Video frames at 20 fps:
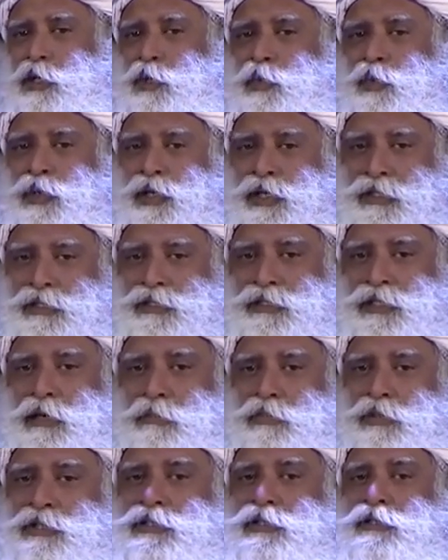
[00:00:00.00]
we
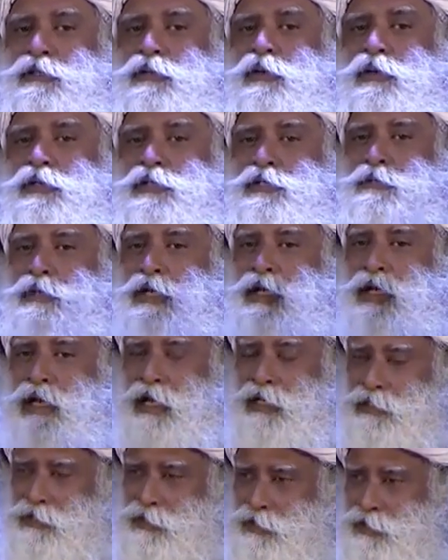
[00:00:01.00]
established a cosmic
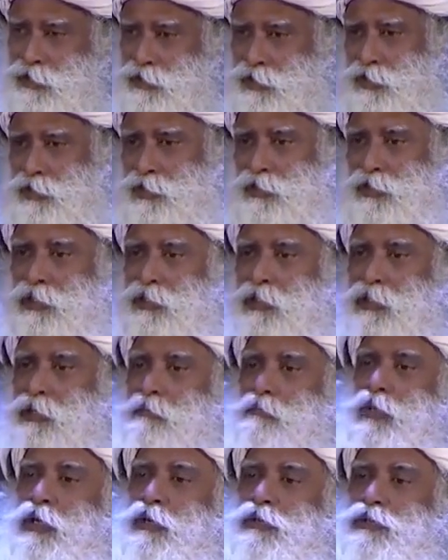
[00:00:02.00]
identity,
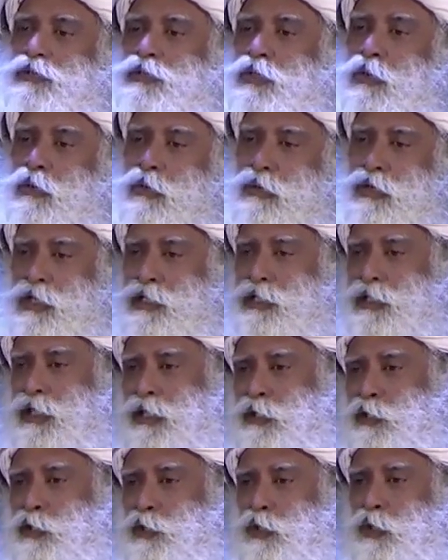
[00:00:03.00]
because only
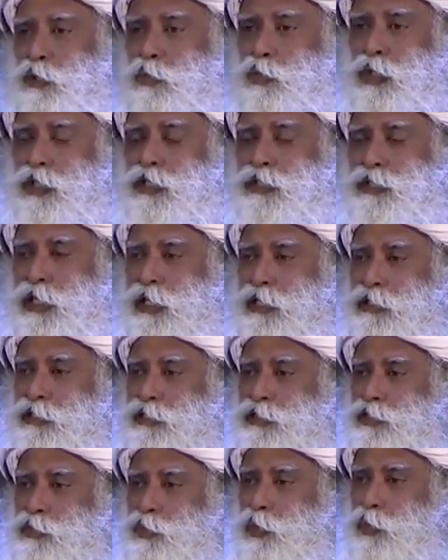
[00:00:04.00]
then your
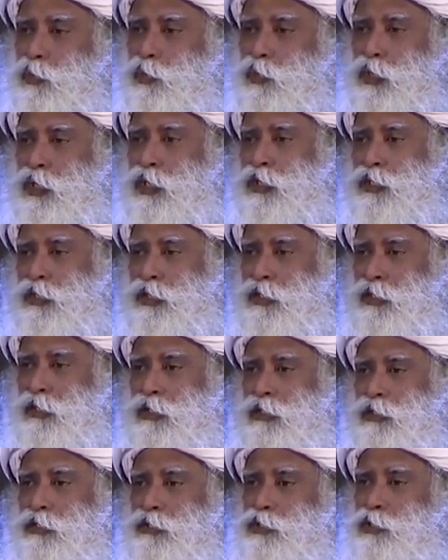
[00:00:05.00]
intelligence will
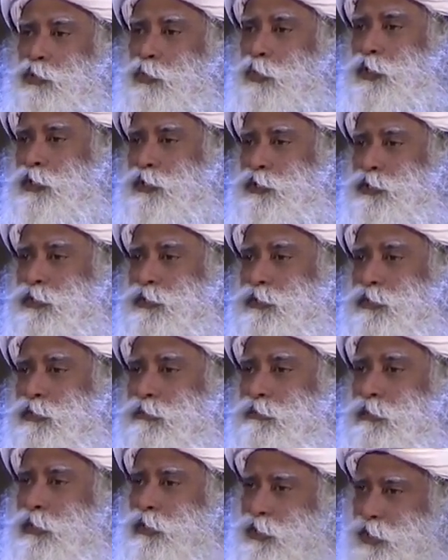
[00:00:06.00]
work towards
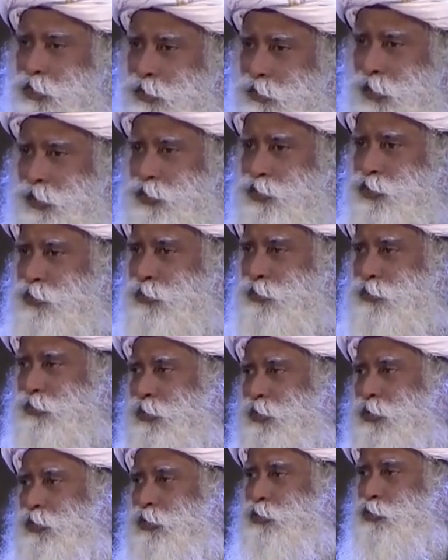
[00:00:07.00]
integration,
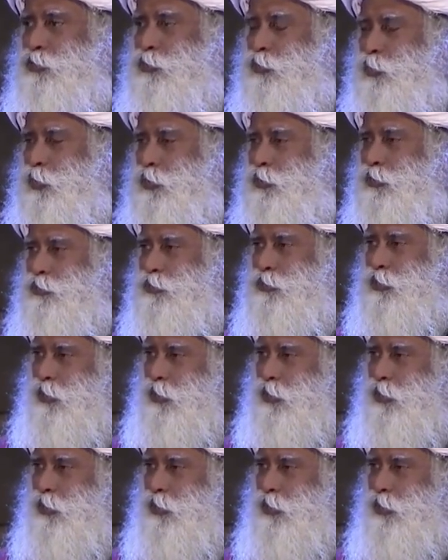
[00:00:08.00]
towards